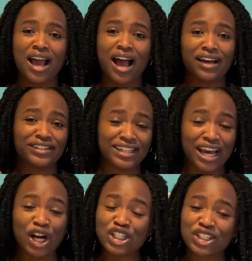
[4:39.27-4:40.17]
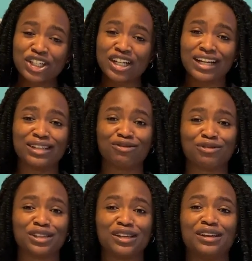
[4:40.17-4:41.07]
as a character, and I didn't
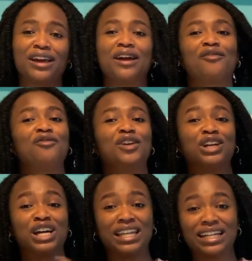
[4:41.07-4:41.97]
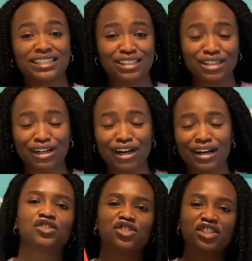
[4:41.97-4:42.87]
really feel connected to
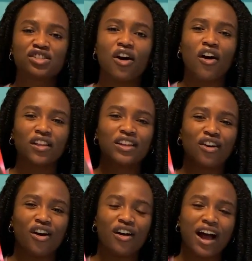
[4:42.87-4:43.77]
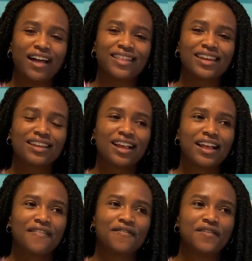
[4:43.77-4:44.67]
her. Just all in all, I think
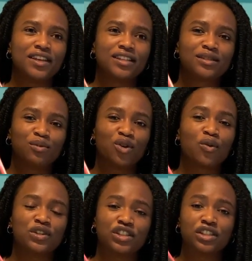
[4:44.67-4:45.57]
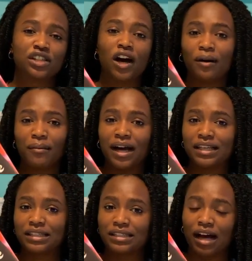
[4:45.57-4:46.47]
this book was just not my
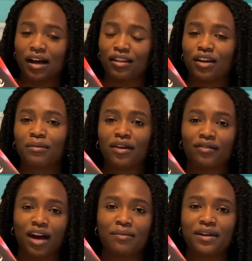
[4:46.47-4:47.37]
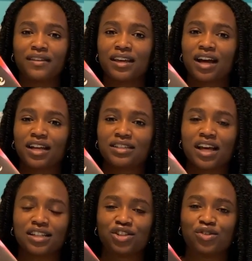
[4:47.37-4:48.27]
style, not my vibe. I think I
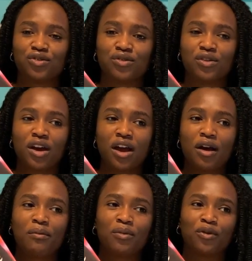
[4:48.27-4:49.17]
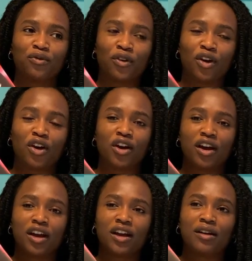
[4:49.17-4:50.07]
tend to prefer
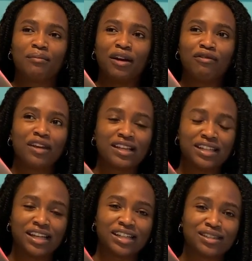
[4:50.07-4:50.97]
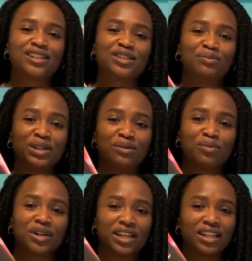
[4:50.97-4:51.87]
my fake dating to be
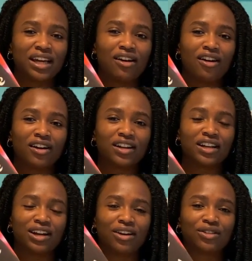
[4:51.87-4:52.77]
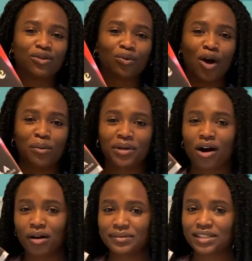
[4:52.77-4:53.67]
pretty lighthearted and on the
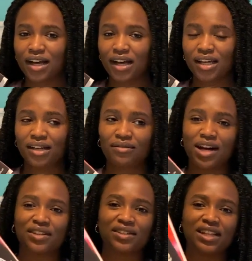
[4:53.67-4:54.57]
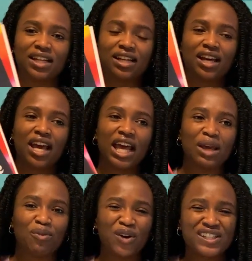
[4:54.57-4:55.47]
rom-com side rather than a
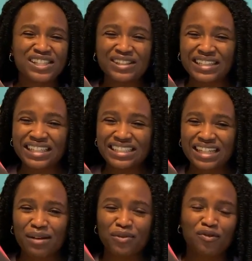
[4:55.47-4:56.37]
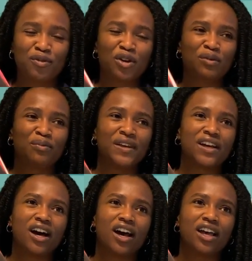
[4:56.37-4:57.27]
more serious type of book,
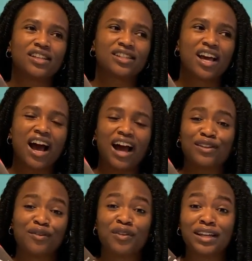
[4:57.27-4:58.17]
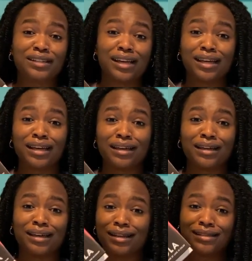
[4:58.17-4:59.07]
because I think fake dating
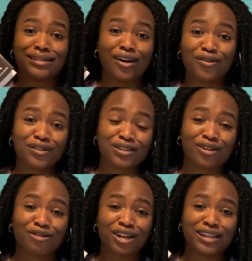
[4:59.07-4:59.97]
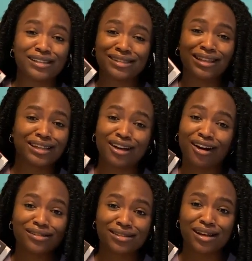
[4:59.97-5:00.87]
in itself is already a silly
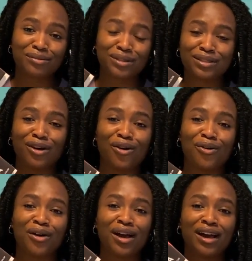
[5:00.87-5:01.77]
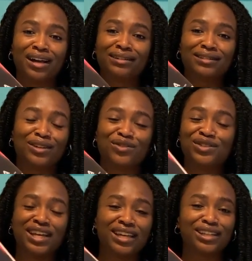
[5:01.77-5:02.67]
concept. So if you
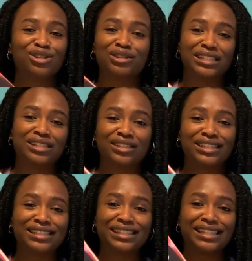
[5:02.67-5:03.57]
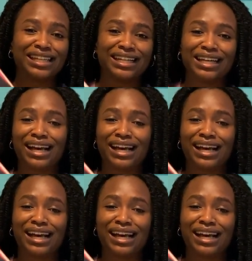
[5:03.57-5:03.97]
take it too seriously, then I